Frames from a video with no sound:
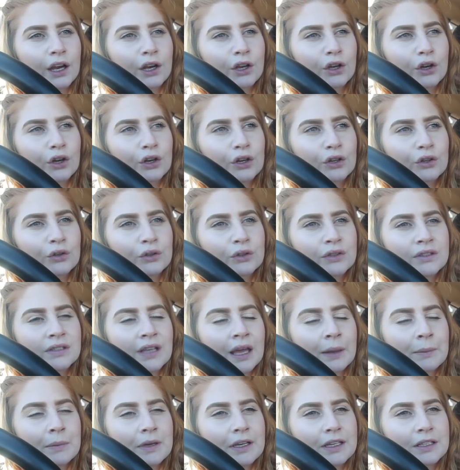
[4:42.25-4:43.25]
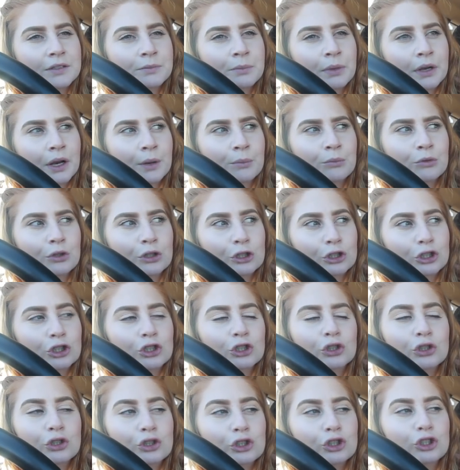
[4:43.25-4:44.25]
and go to Good Sammy's, but I'm not
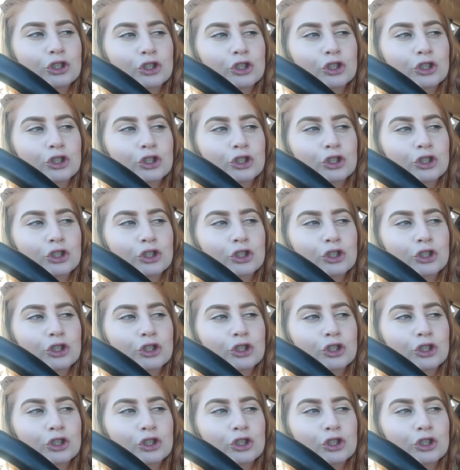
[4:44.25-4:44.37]
too